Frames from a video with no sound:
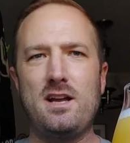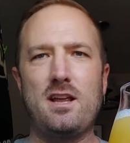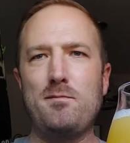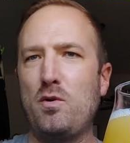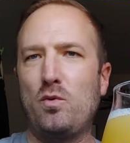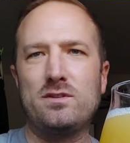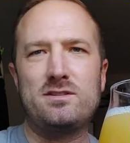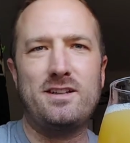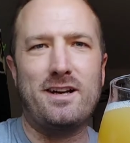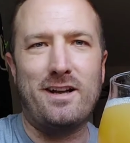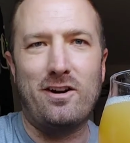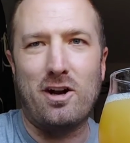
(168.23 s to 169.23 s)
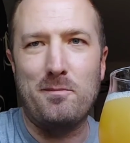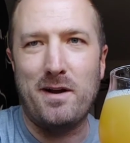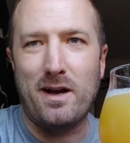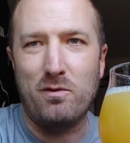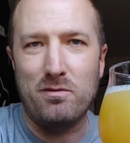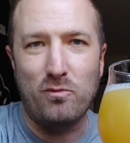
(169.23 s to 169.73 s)
Give me one second. I'll come
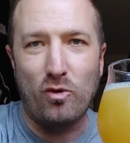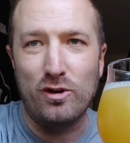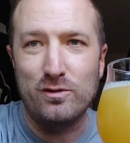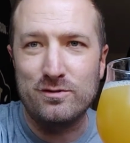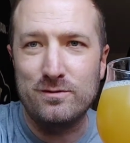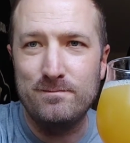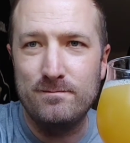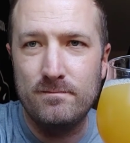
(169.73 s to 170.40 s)
back with more notes.